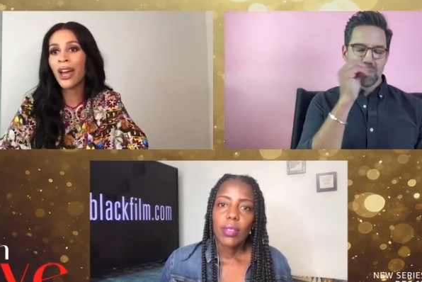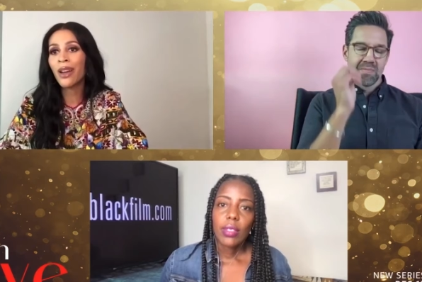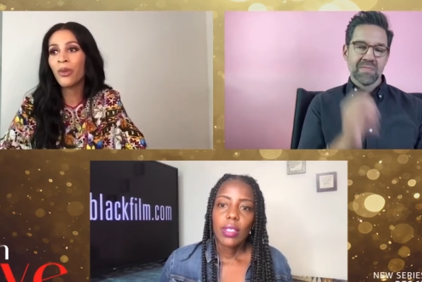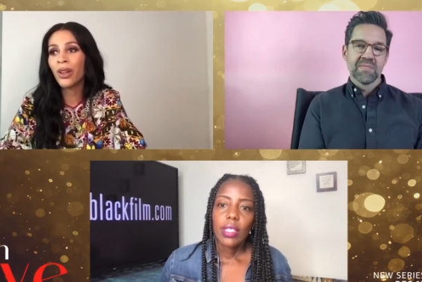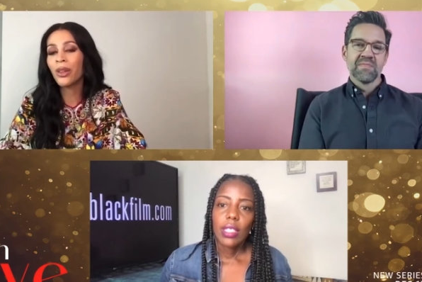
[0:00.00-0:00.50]

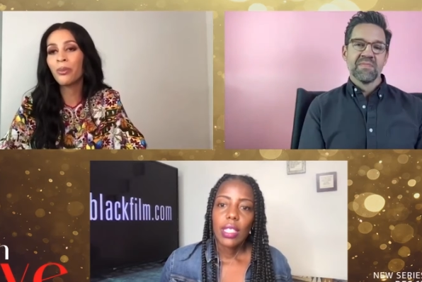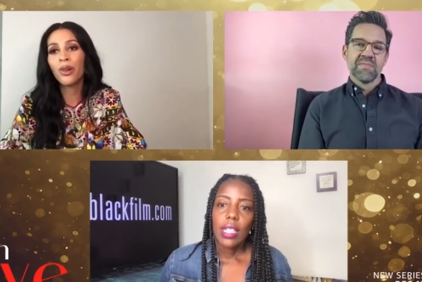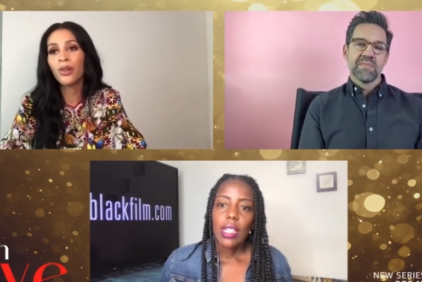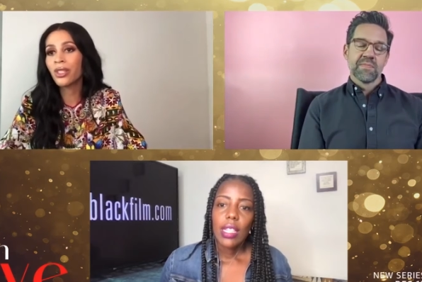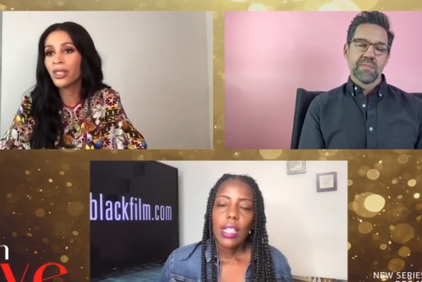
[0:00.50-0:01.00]
Speaker 1: that when the
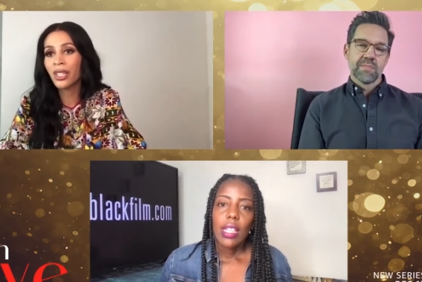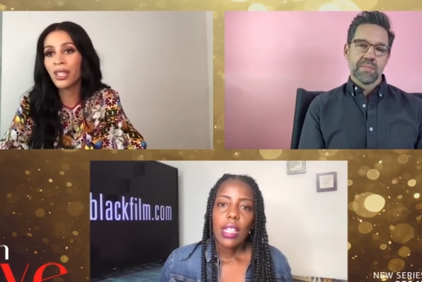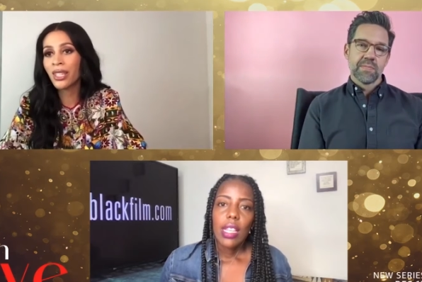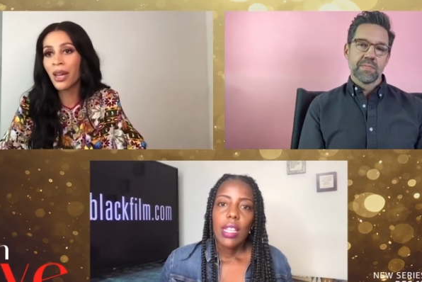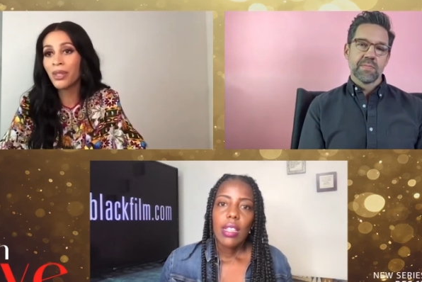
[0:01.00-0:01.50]
person is
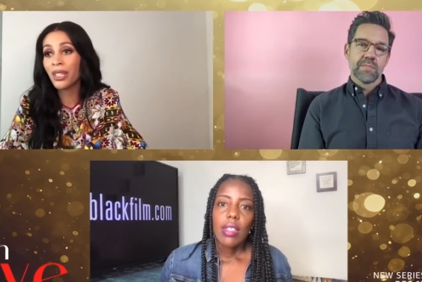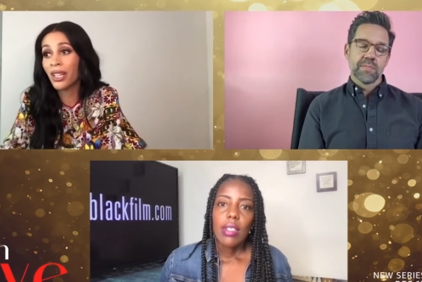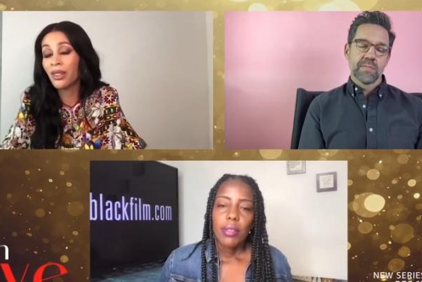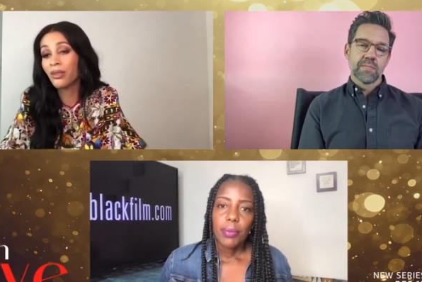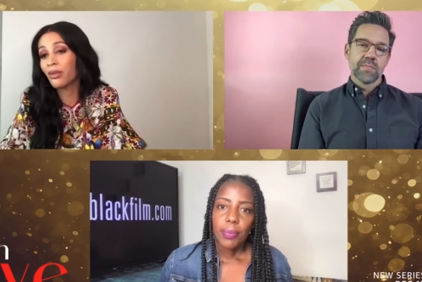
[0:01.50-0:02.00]
accepted
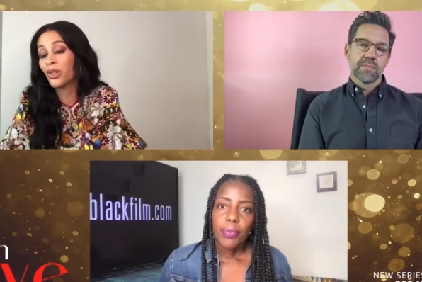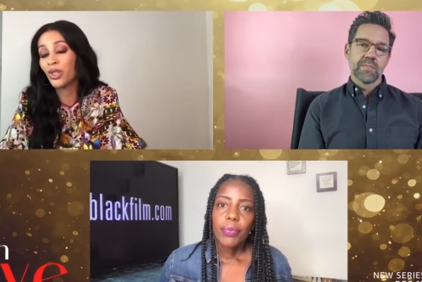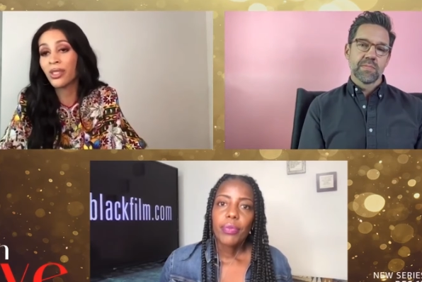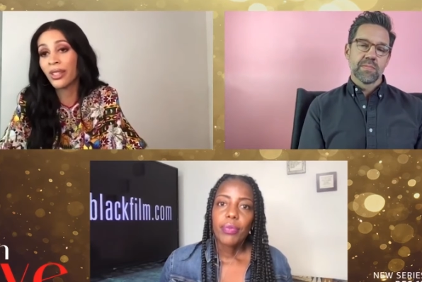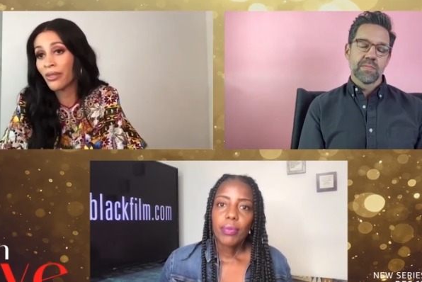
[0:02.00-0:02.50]
and
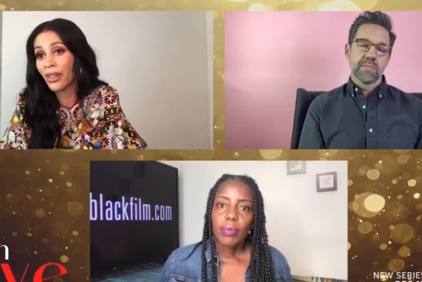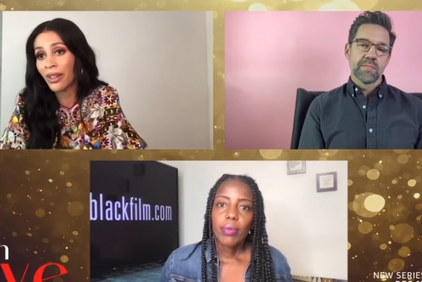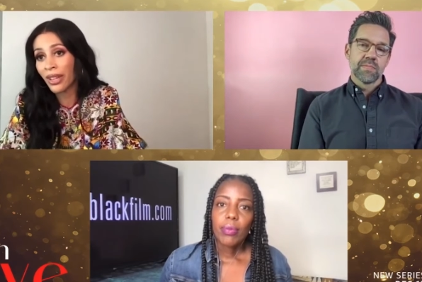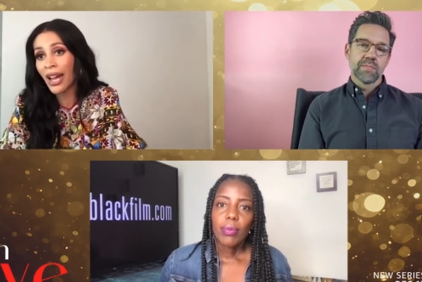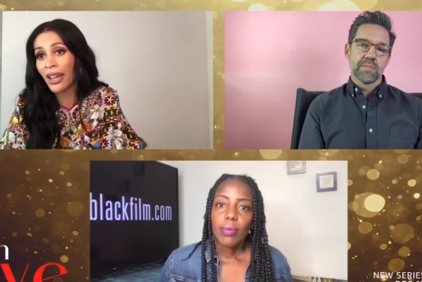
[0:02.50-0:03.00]
we just live in
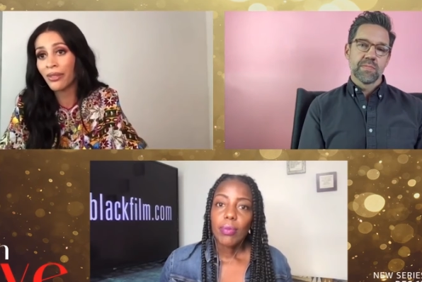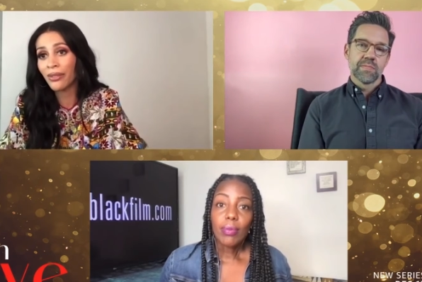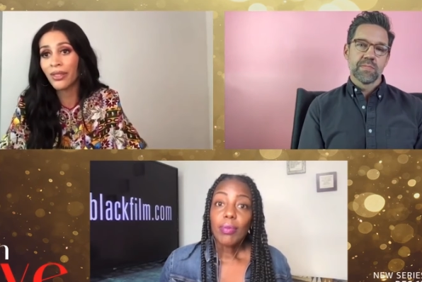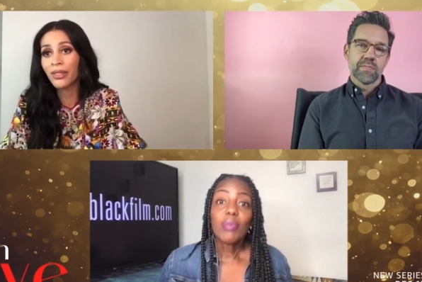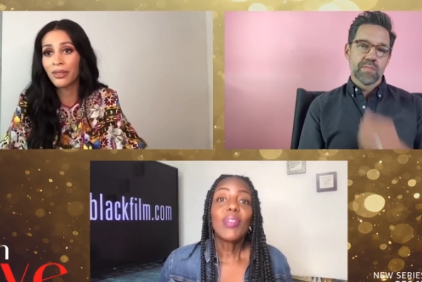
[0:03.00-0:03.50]
our life.
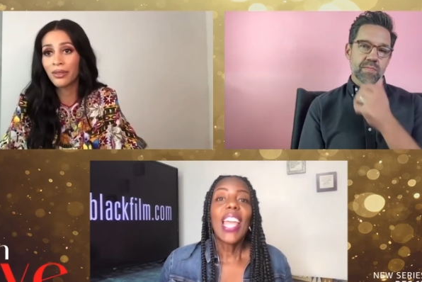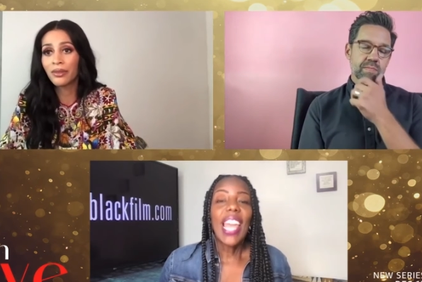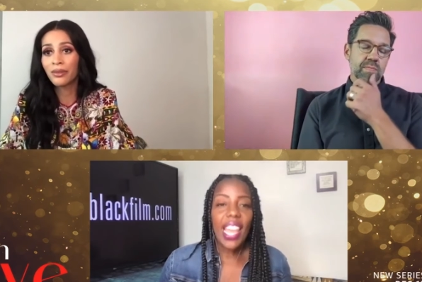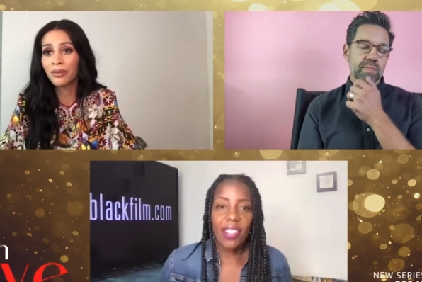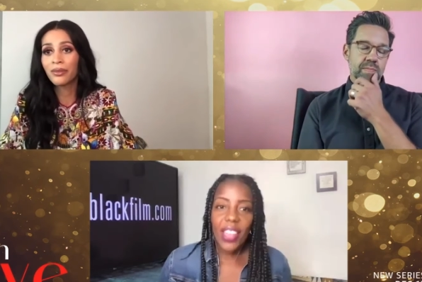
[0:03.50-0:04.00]

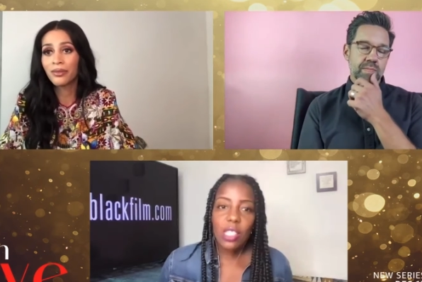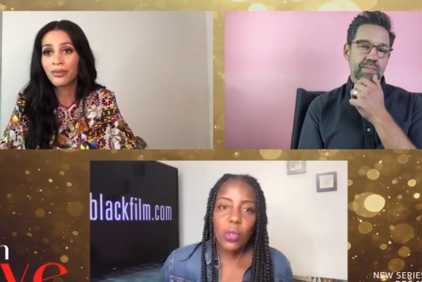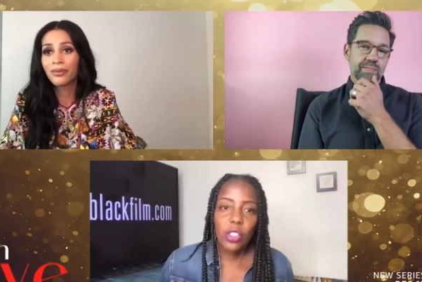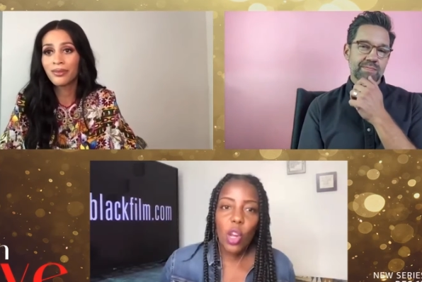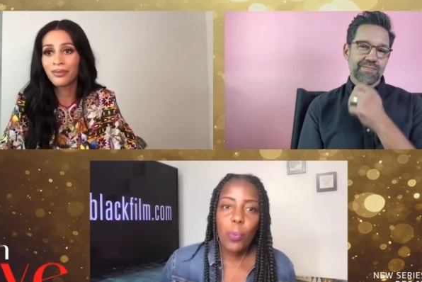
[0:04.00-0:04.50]
Speaker 2: And that's
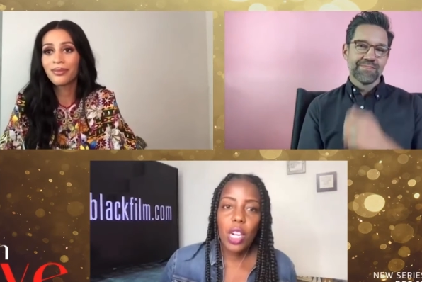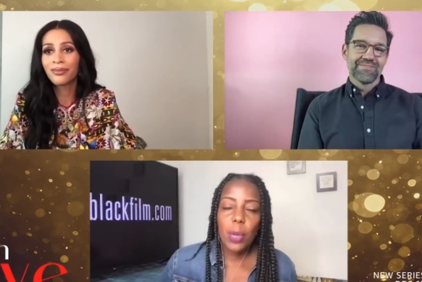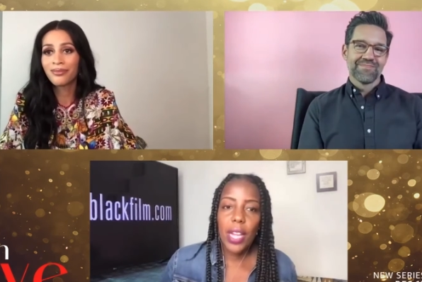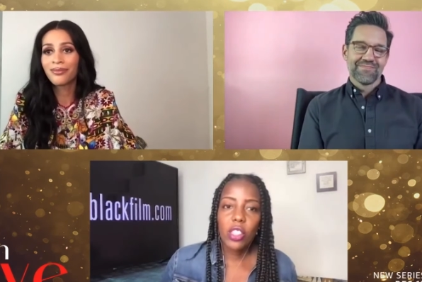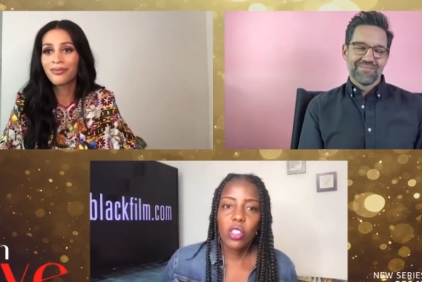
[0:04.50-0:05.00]
what's so important
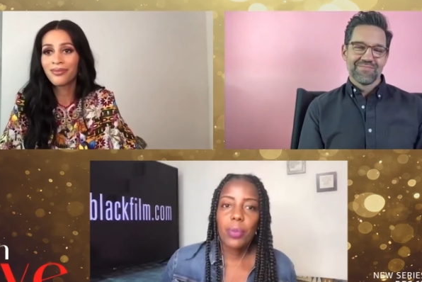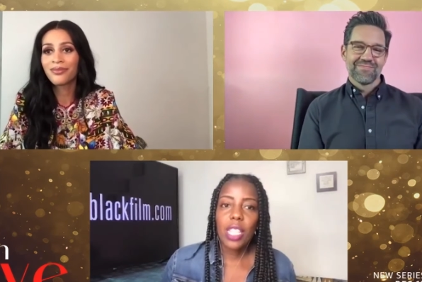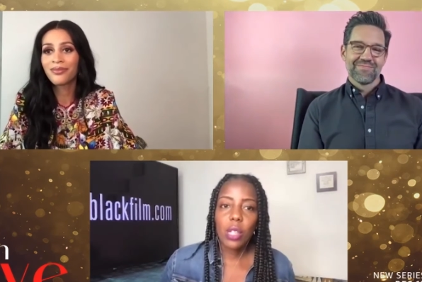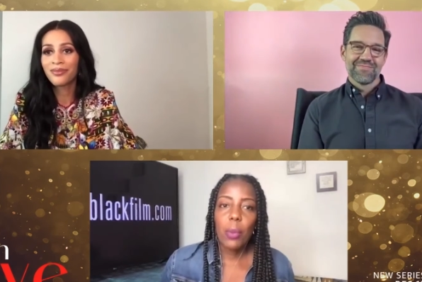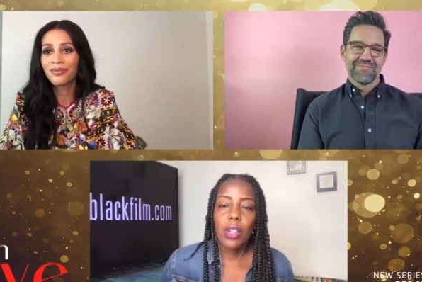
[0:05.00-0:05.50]
about the script. And
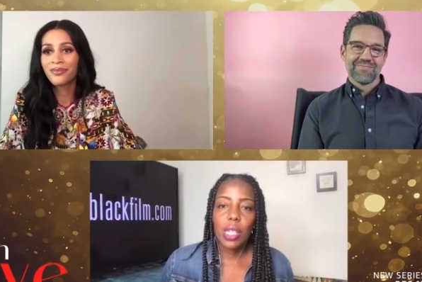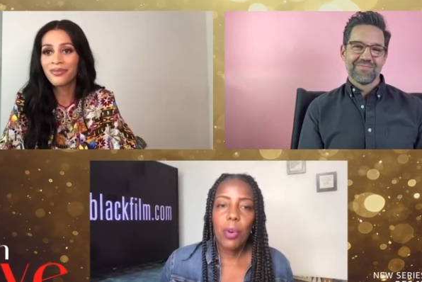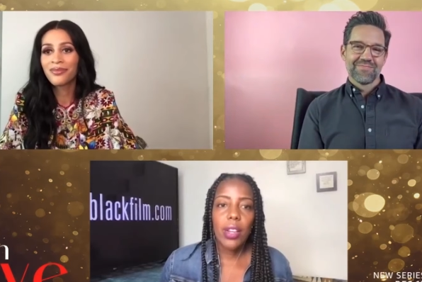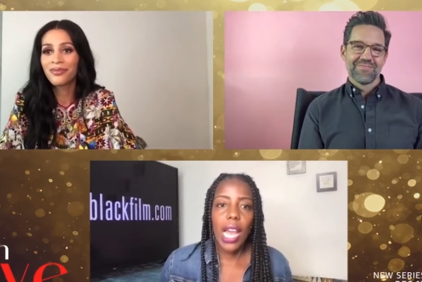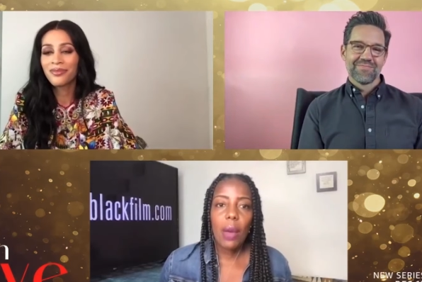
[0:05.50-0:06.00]
that's what I wanted to
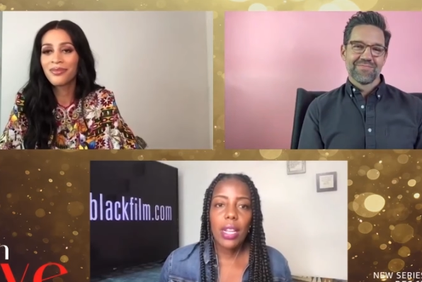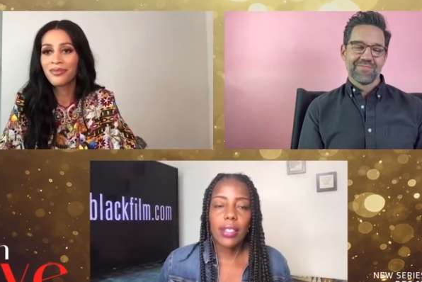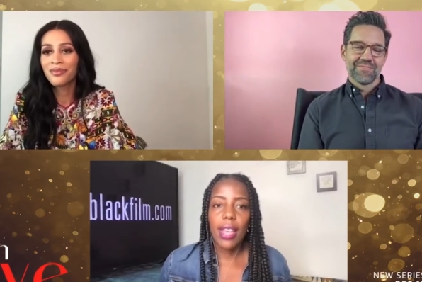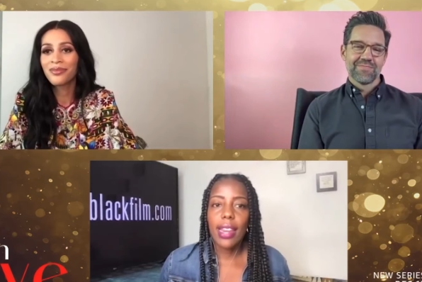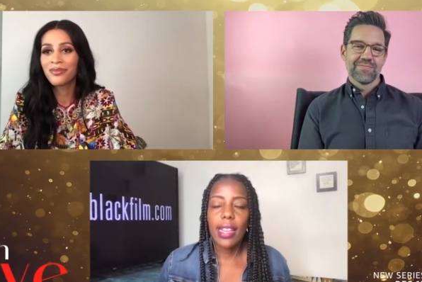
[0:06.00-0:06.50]
point out
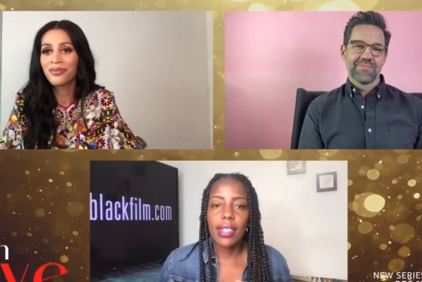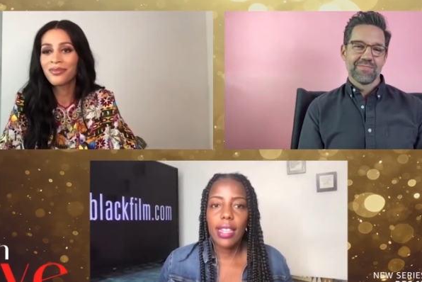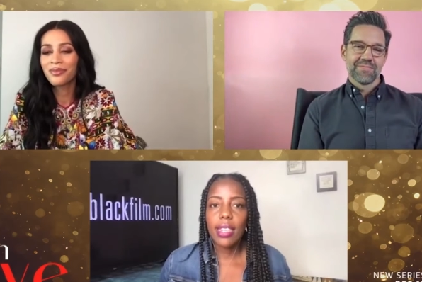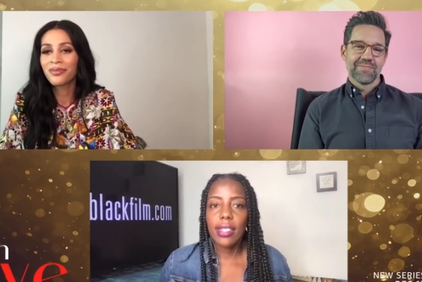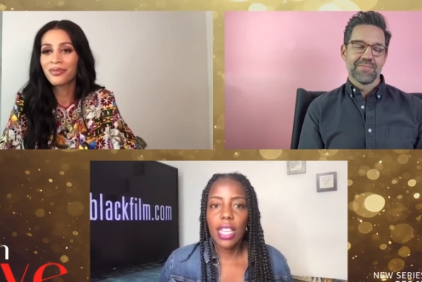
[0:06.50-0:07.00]
is that it
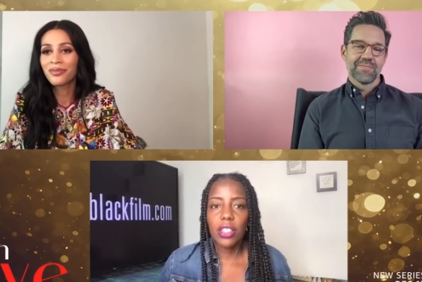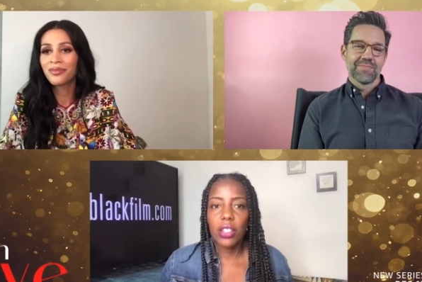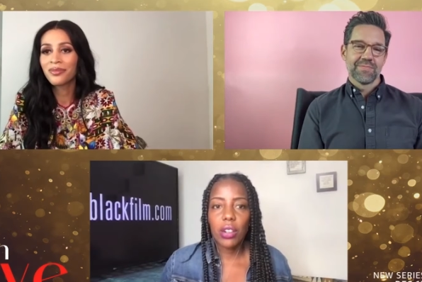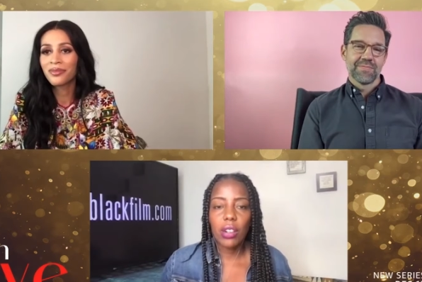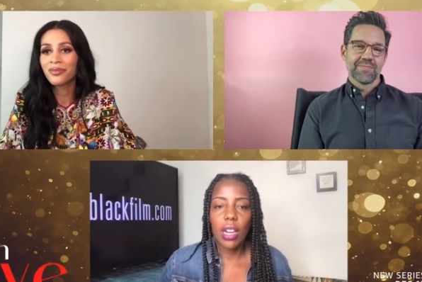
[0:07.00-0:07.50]
didn't center